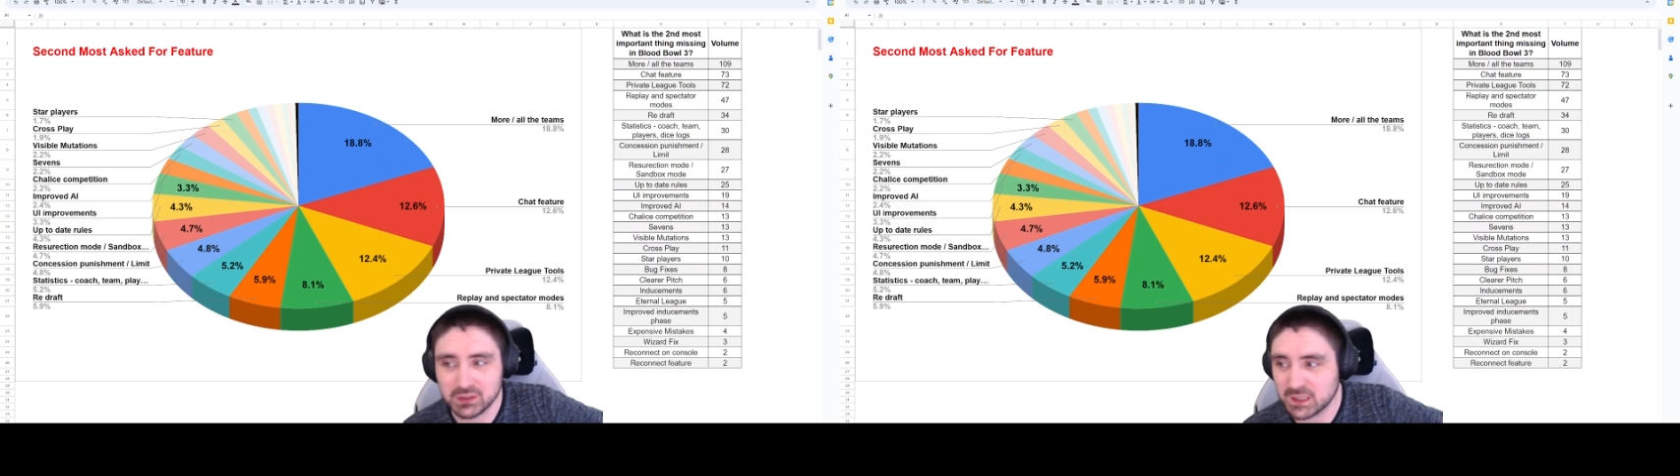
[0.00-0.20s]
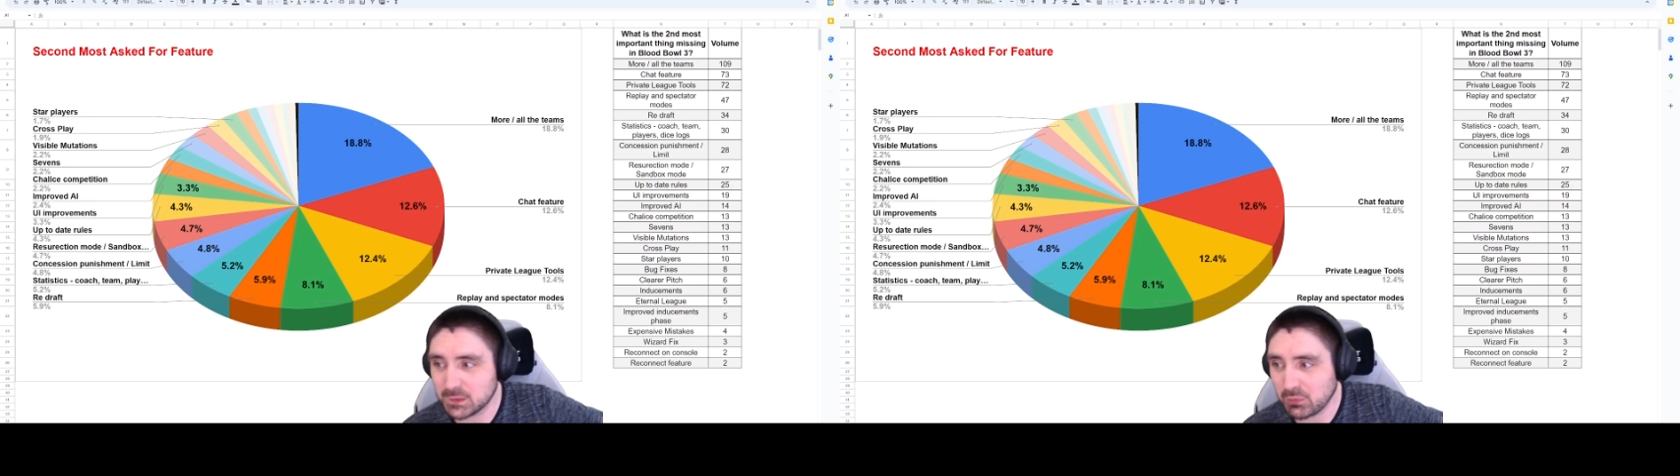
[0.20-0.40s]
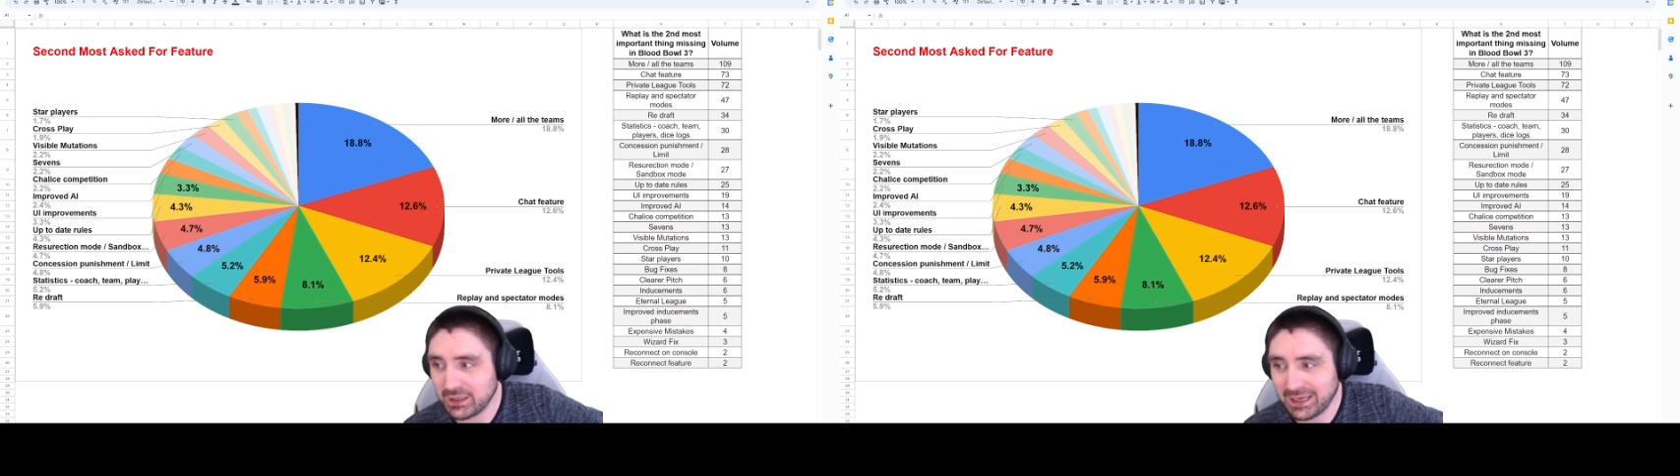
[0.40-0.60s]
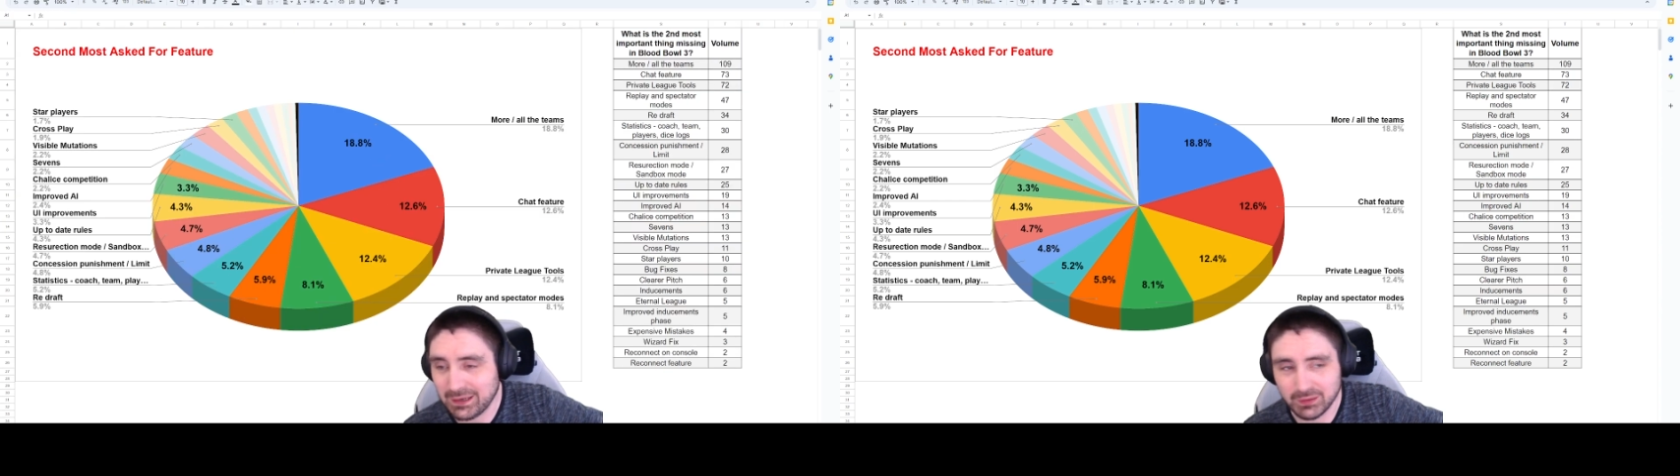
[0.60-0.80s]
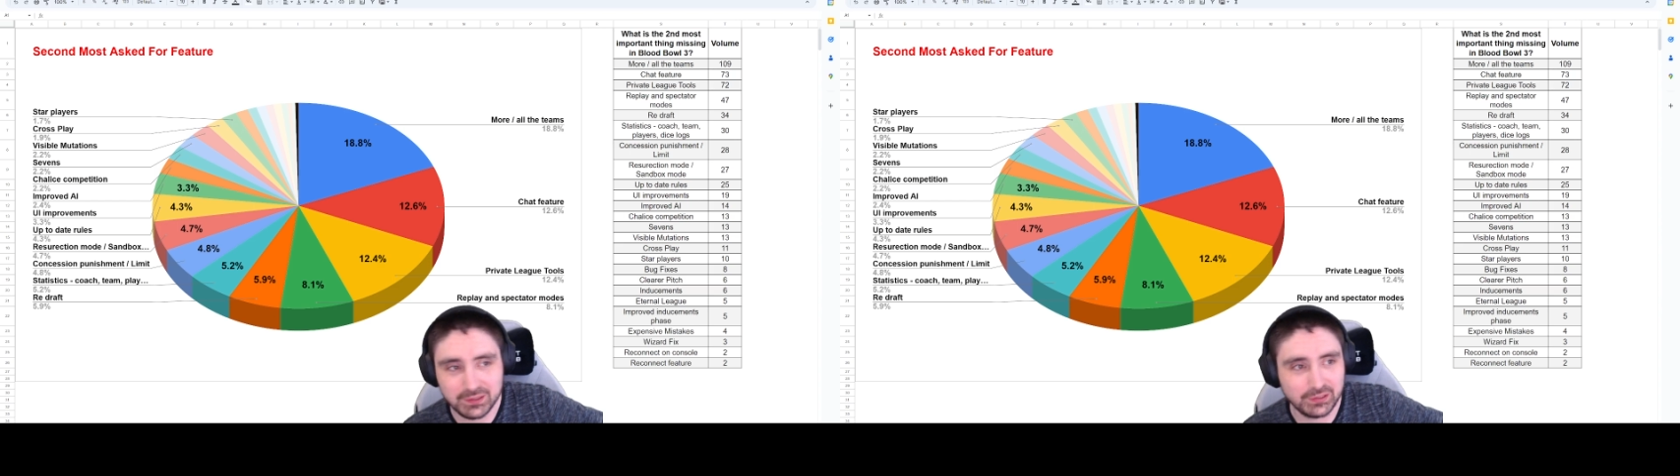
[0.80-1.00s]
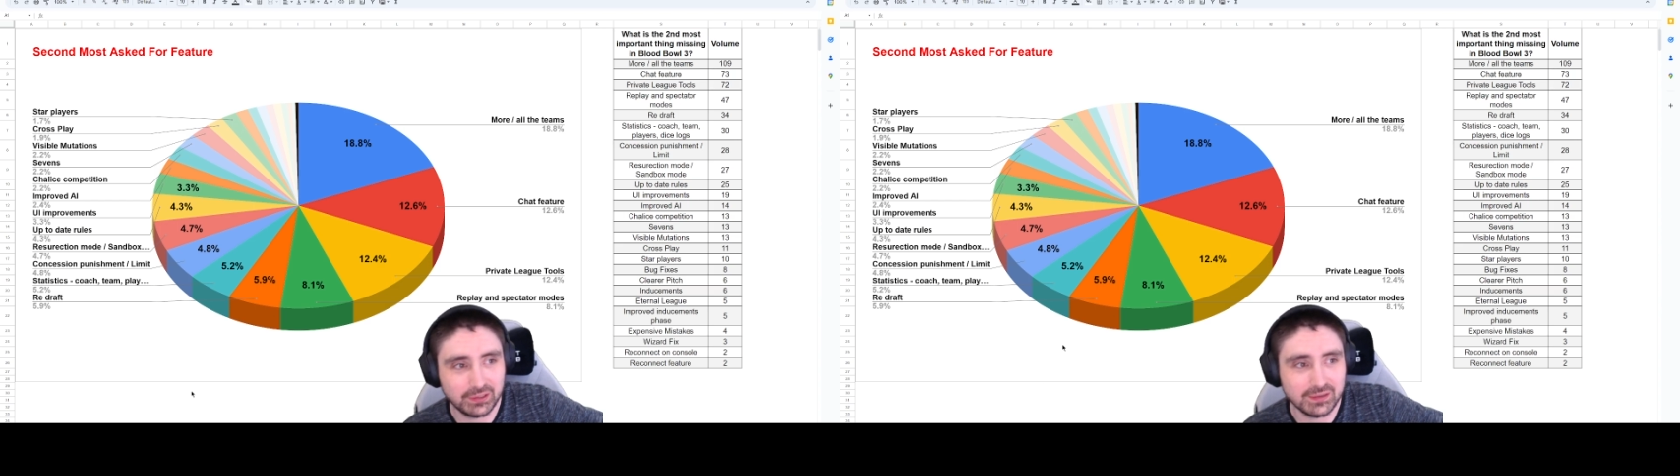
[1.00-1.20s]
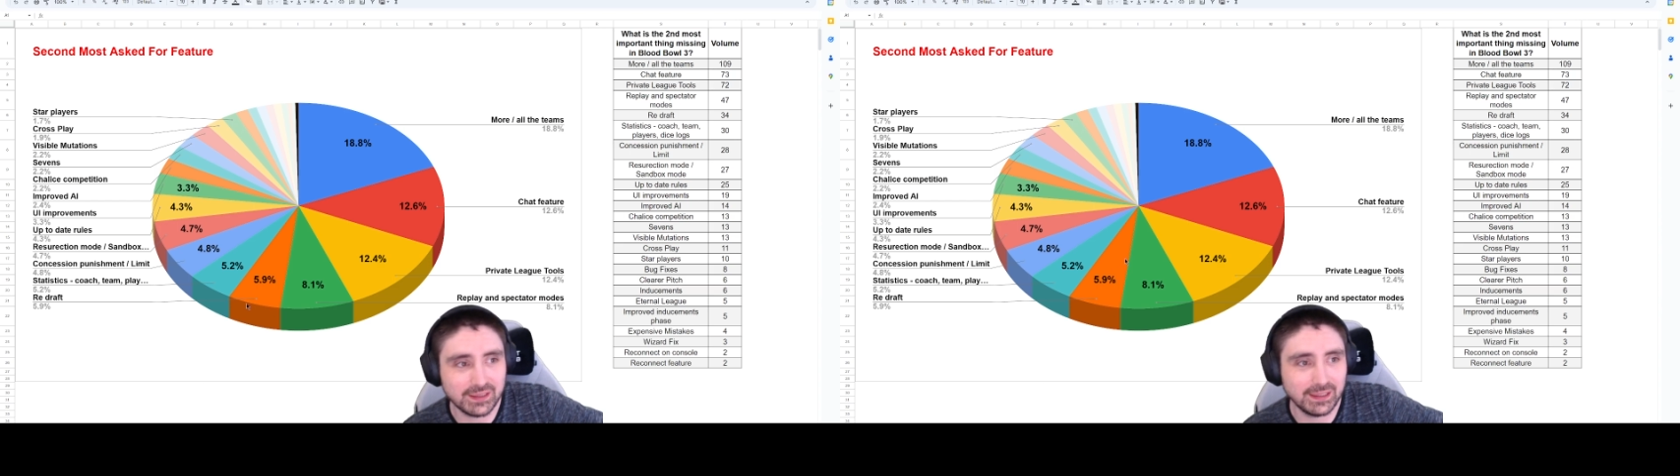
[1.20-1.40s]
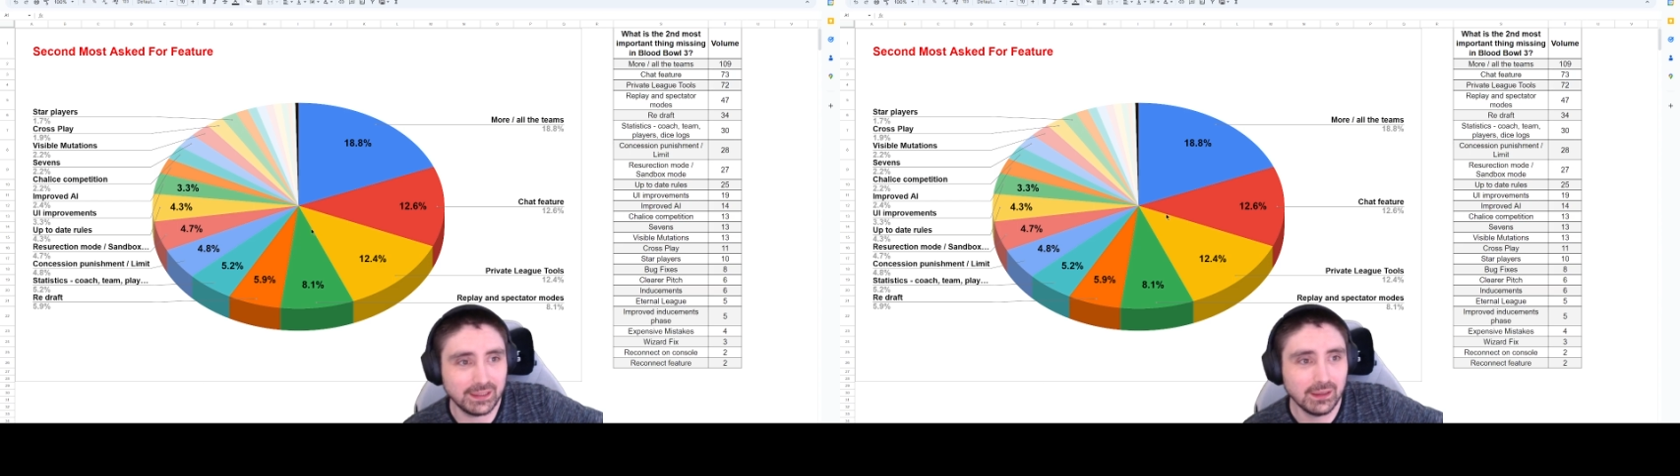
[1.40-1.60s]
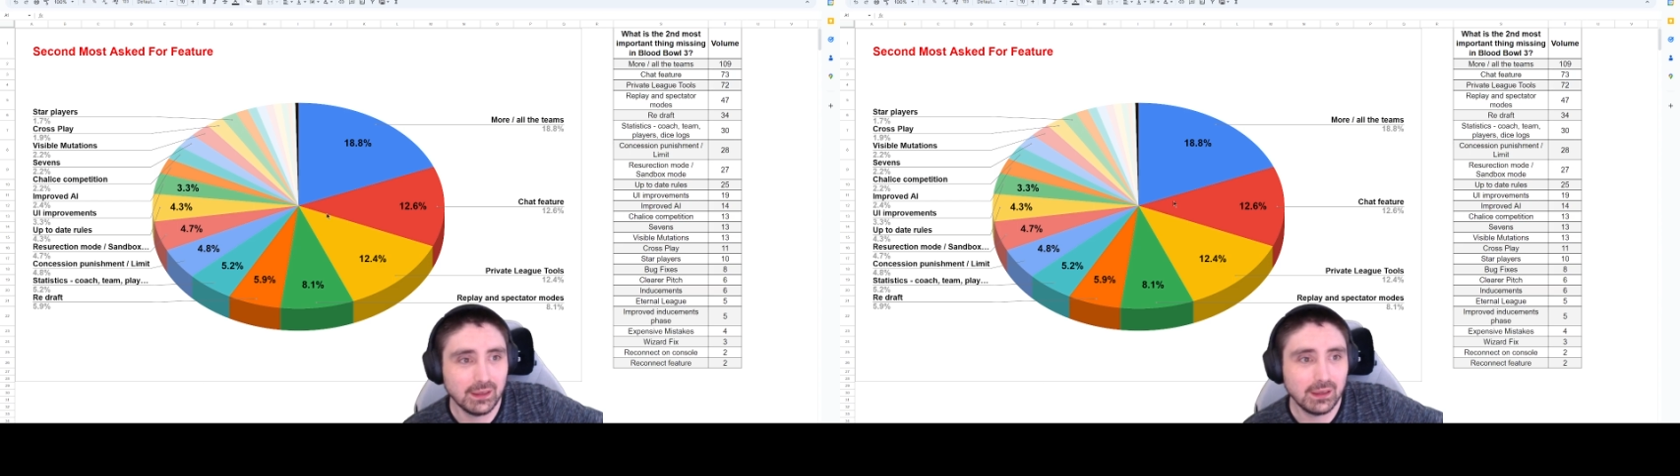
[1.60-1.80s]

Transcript: spread out, as you can see.